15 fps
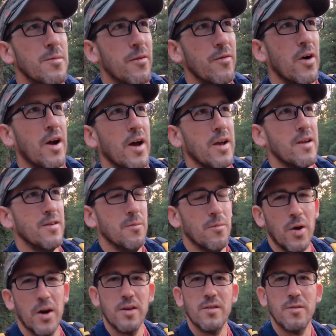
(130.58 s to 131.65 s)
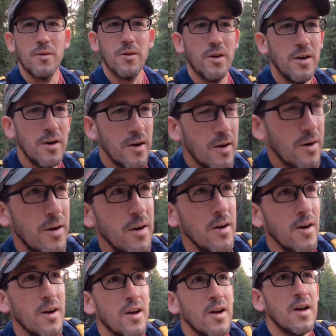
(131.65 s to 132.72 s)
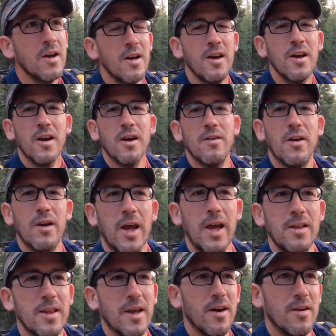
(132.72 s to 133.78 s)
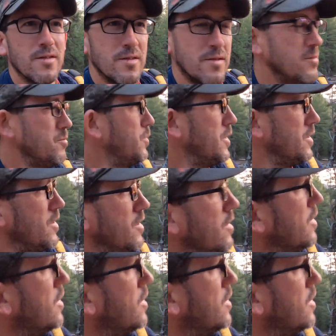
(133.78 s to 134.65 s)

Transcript: of our hikes in Bryce were around 8,000, but